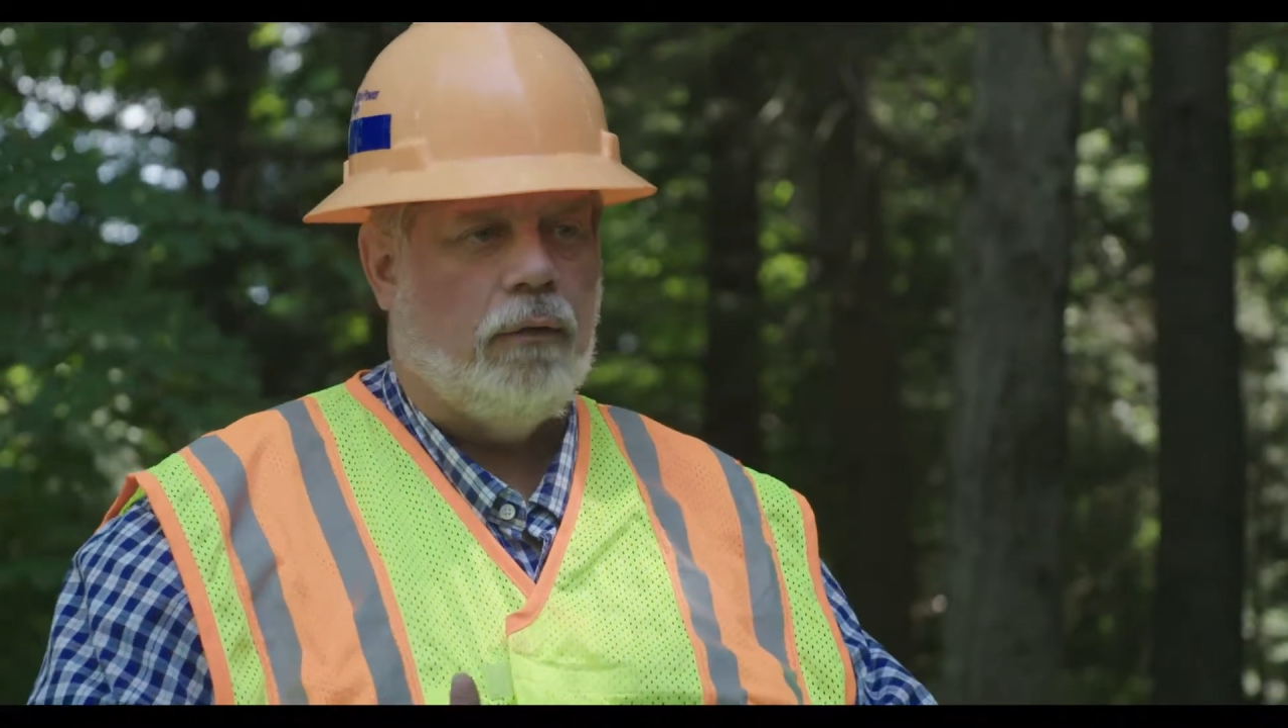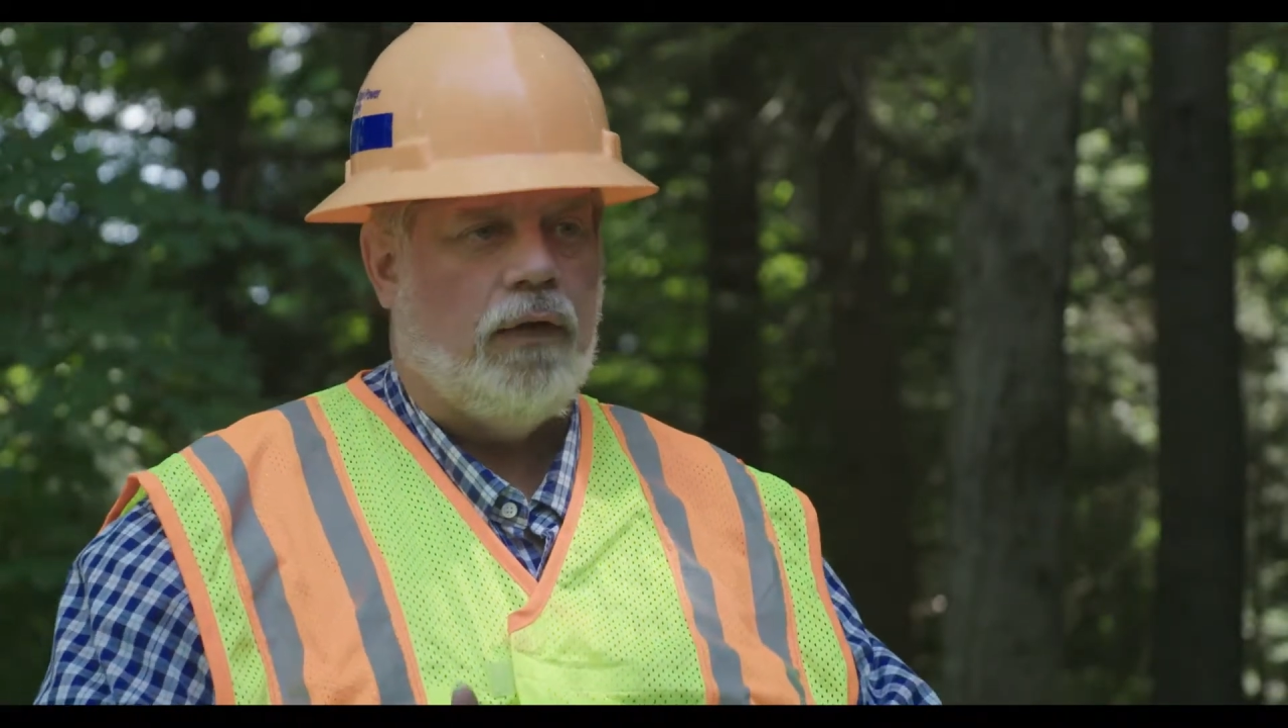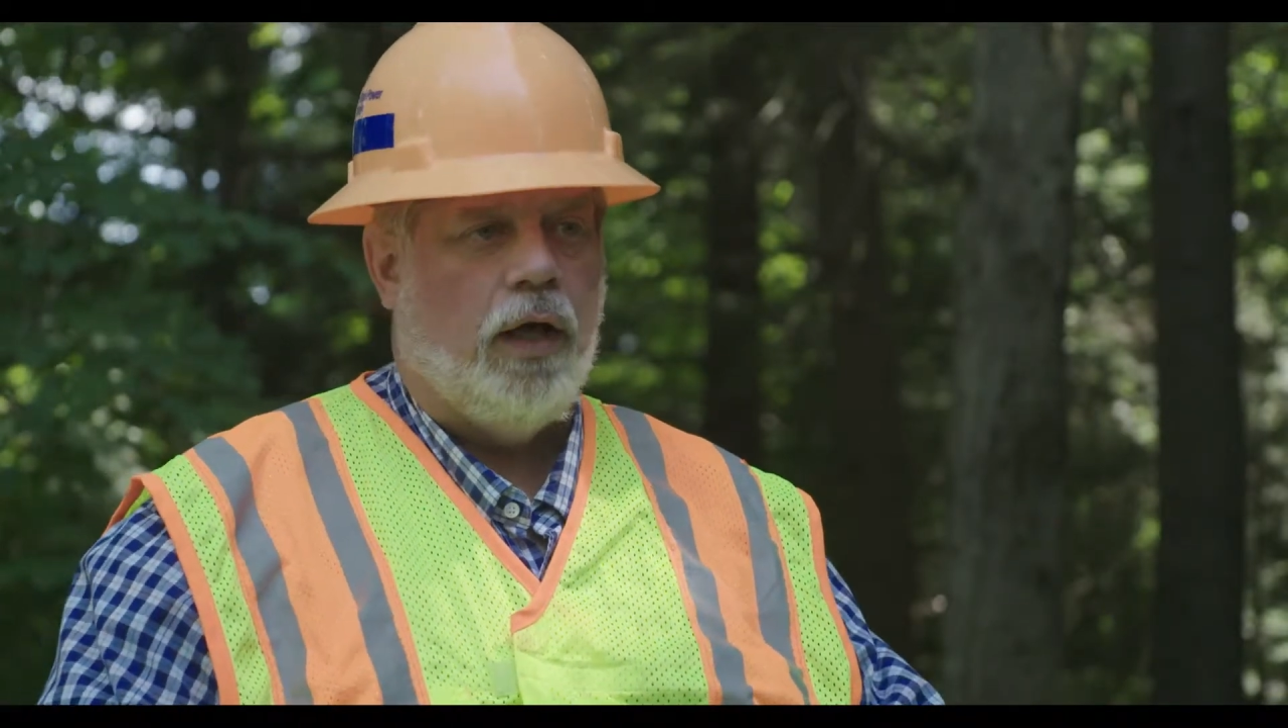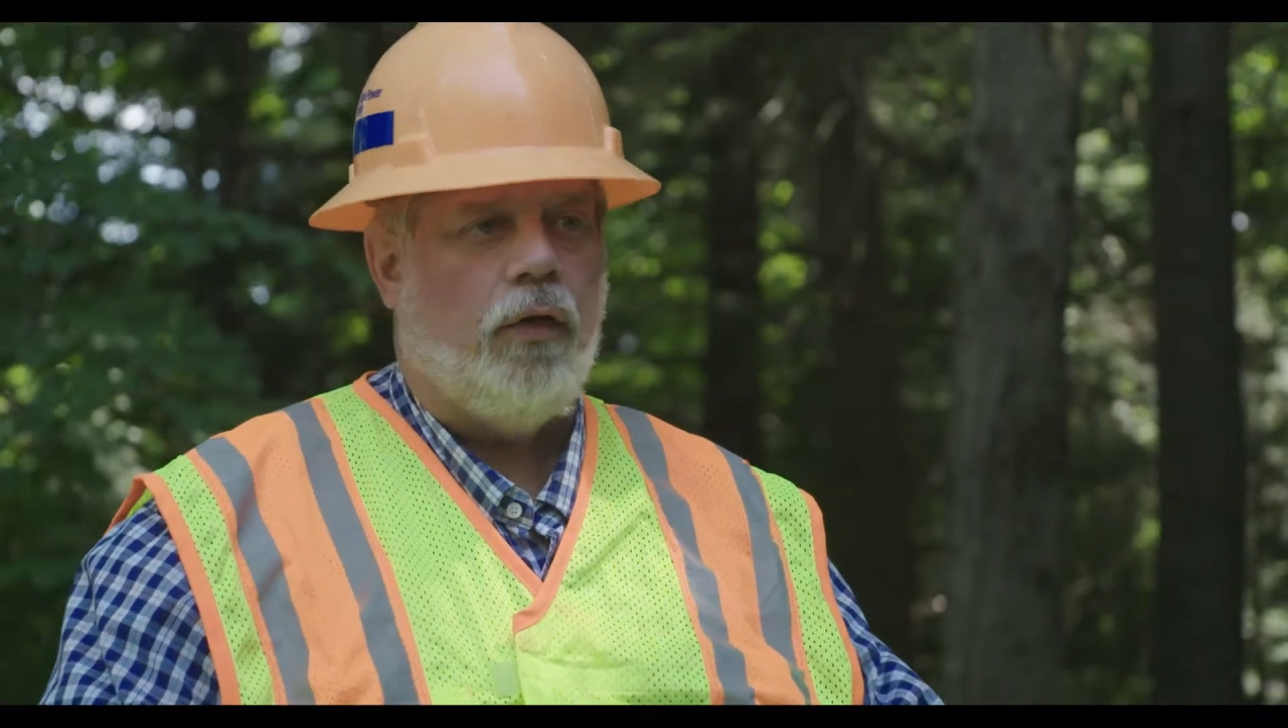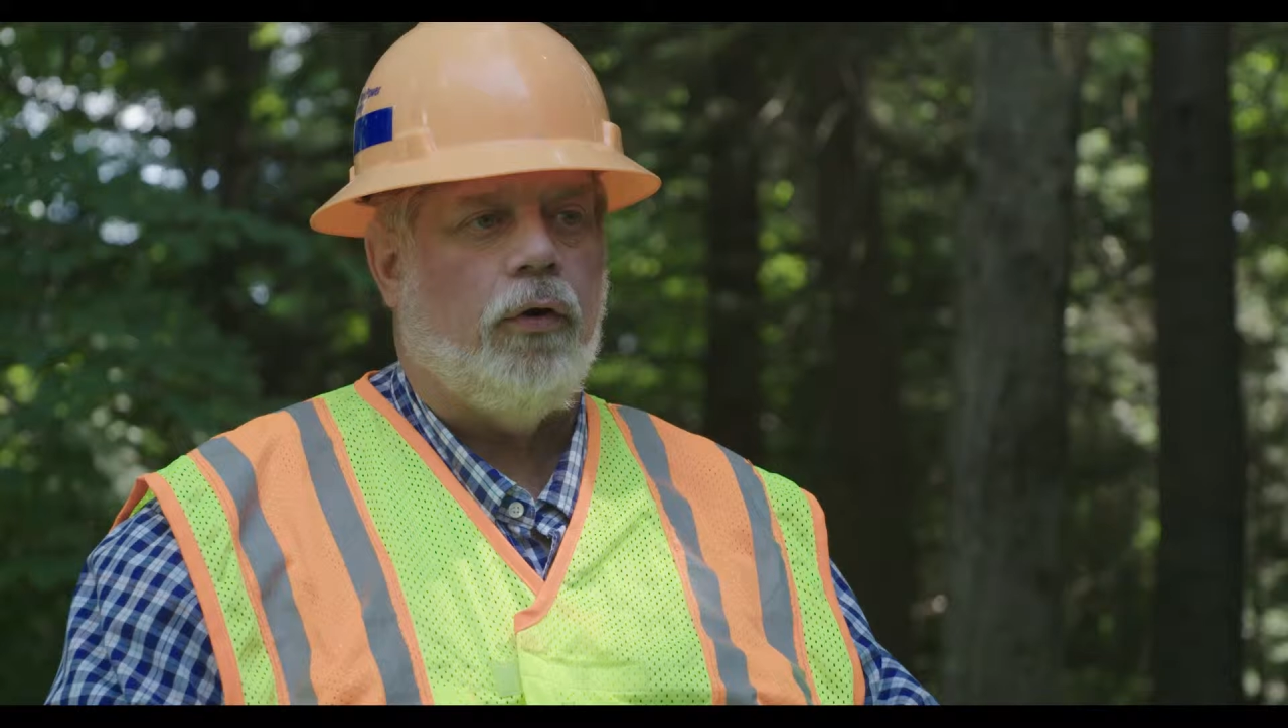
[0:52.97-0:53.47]

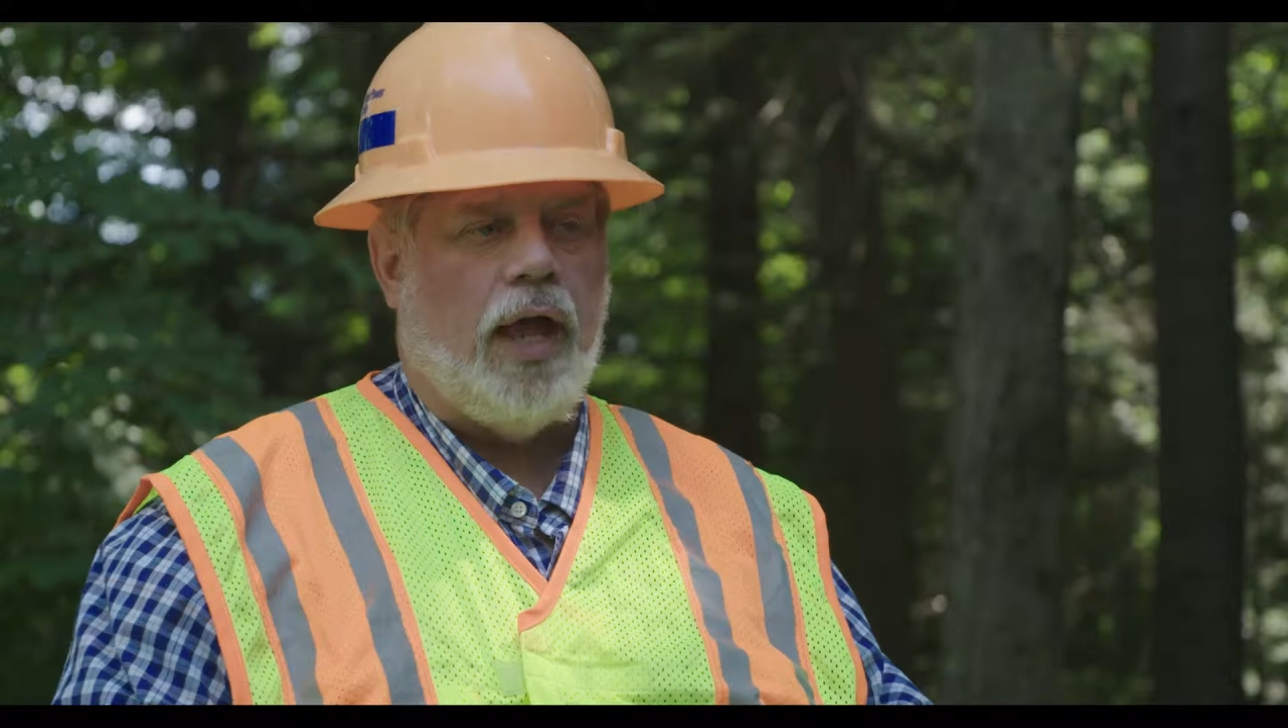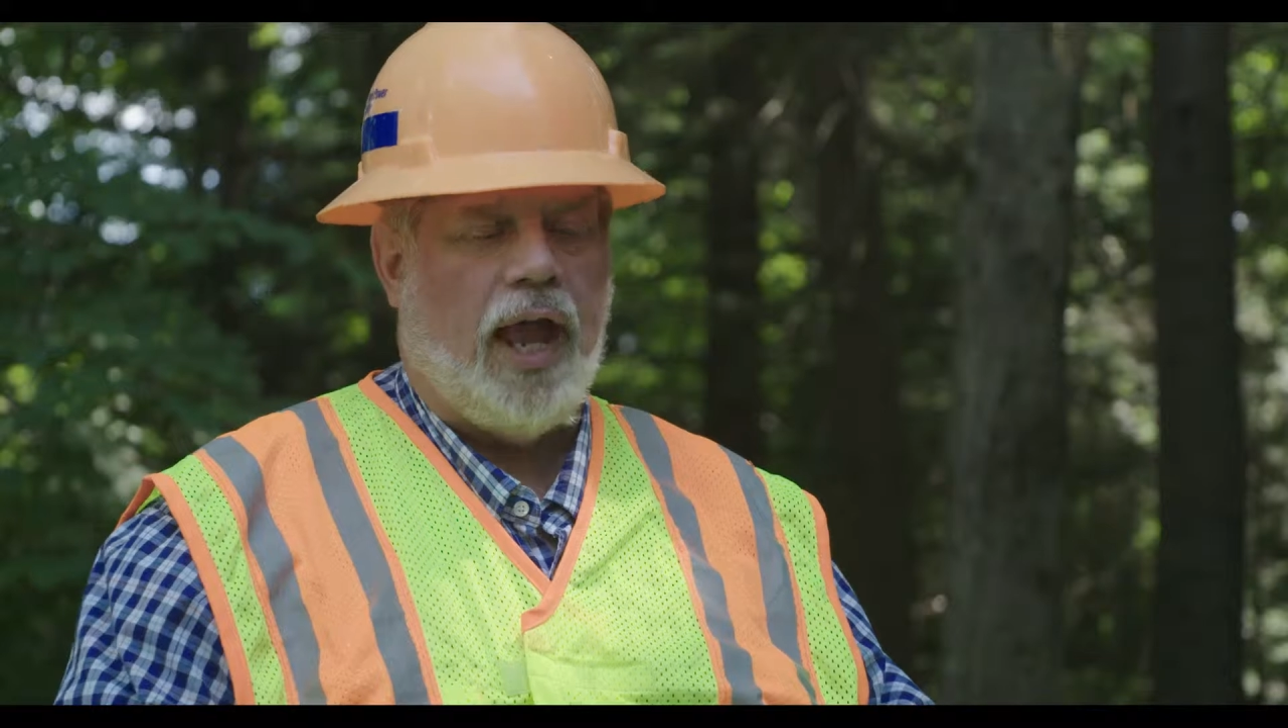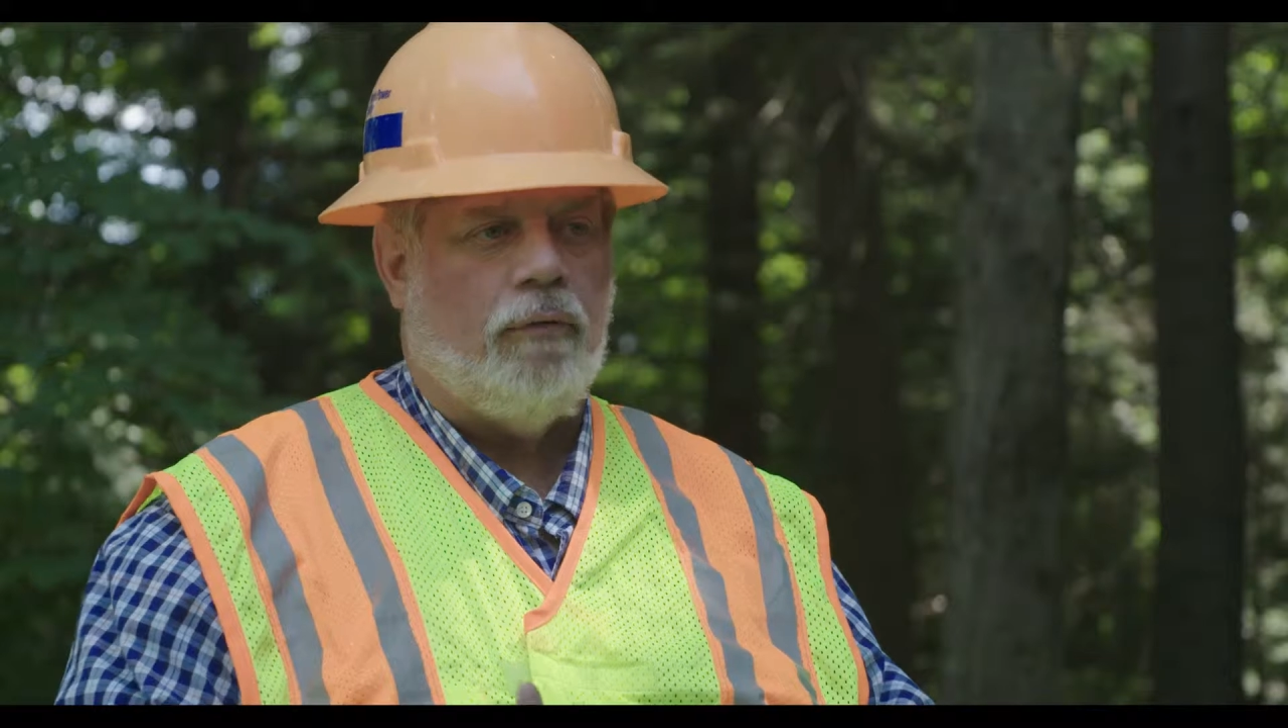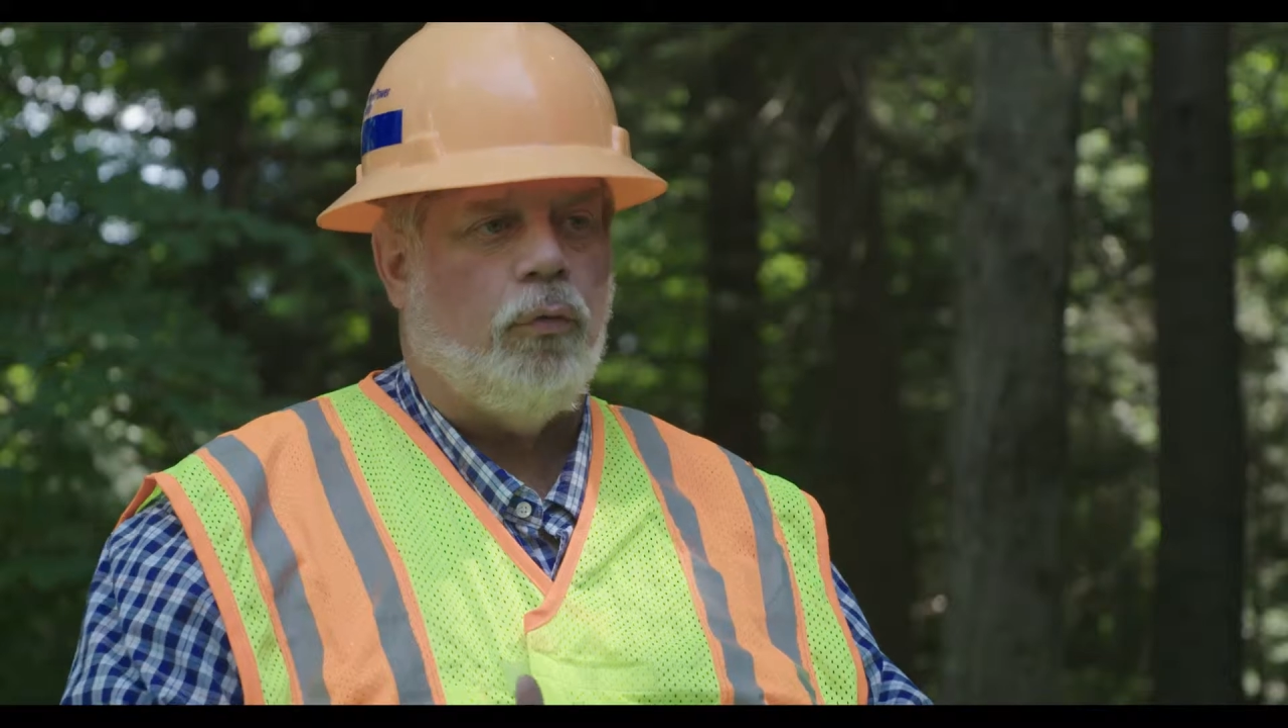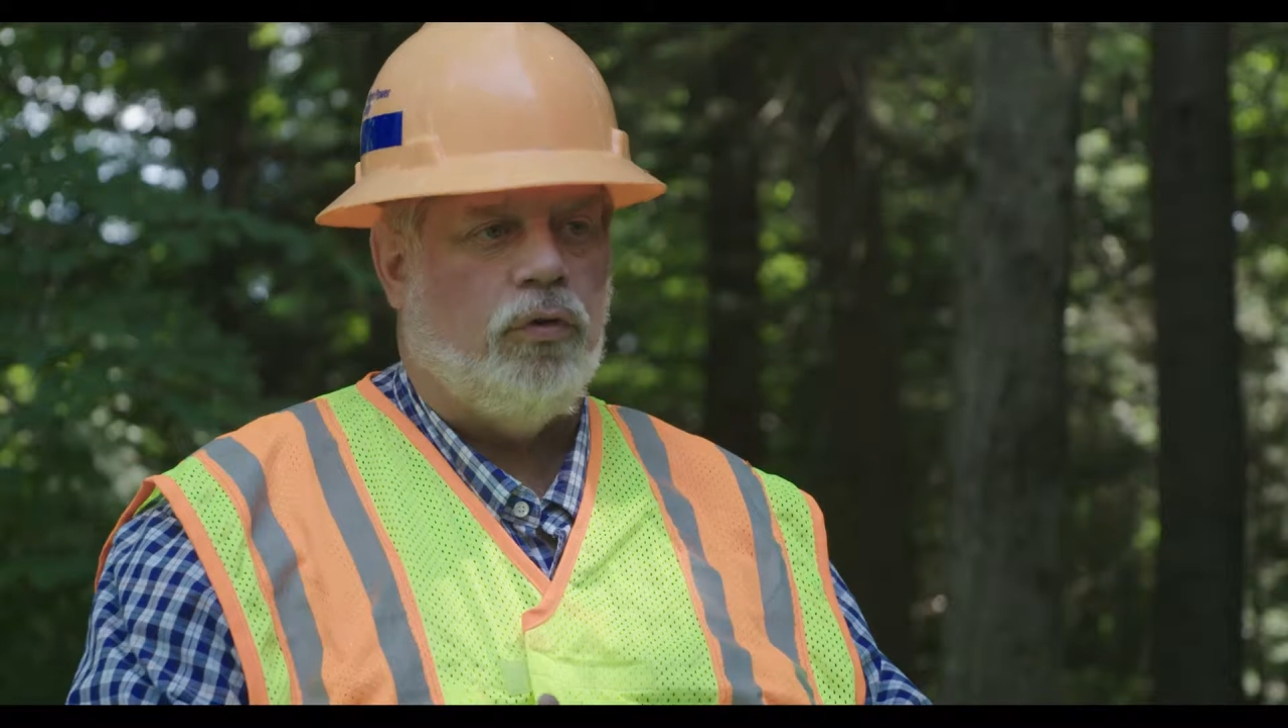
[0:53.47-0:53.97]
The other
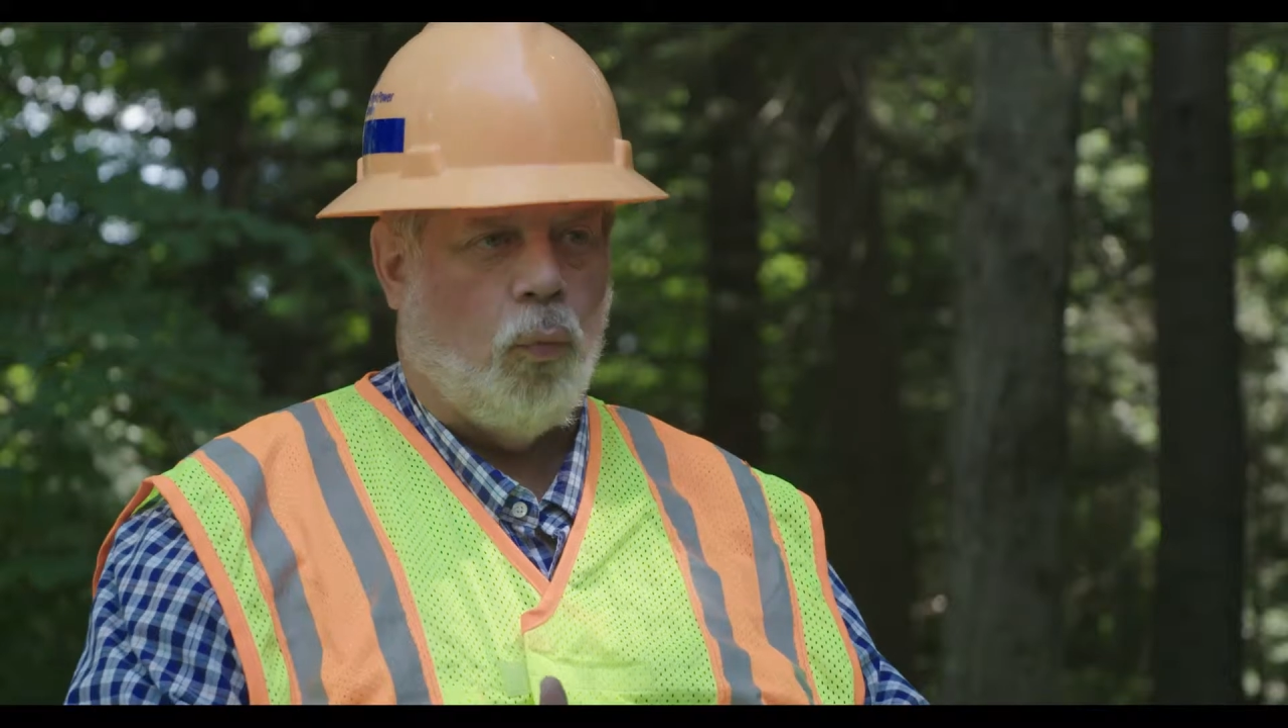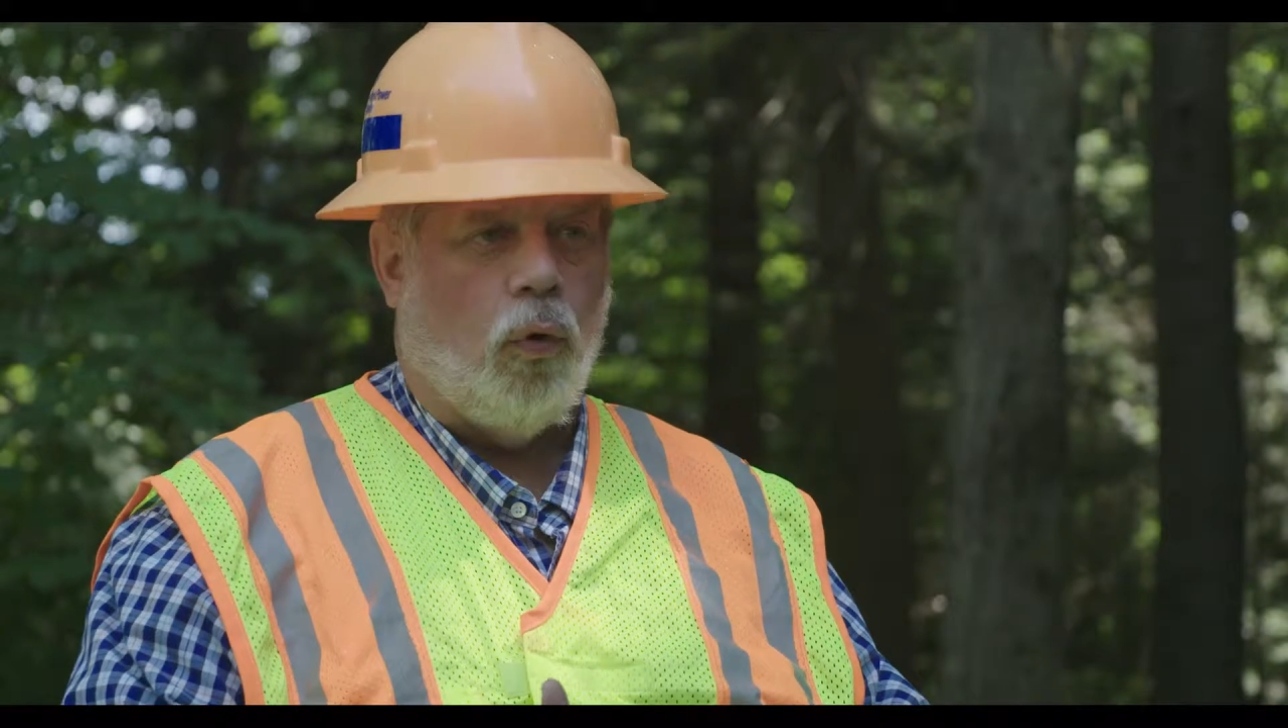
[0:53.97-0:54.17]
half was